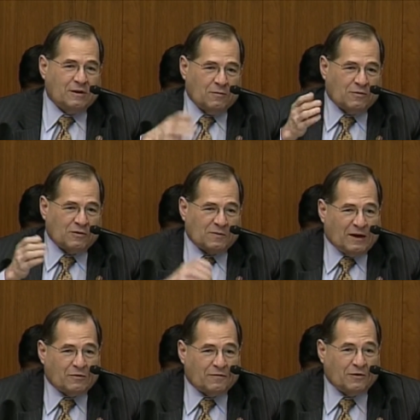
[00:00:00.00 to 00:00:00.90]
with
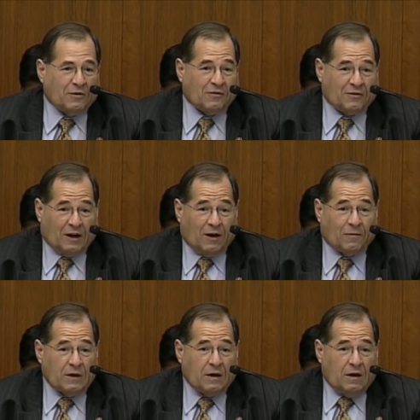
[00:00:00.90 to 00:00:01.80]
respect to a few years ago,
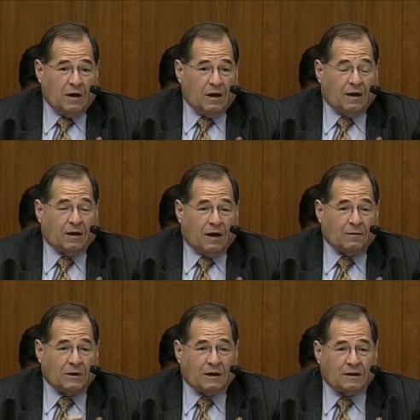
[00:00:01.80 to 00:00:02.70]
and I, I
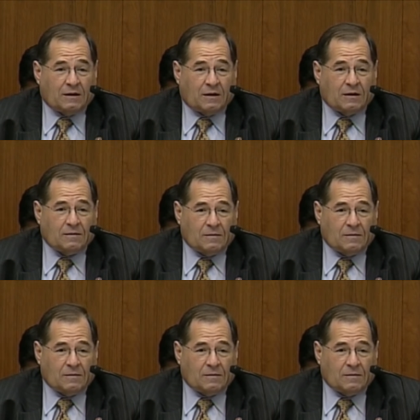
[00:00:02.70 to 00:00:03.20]
mean that uh,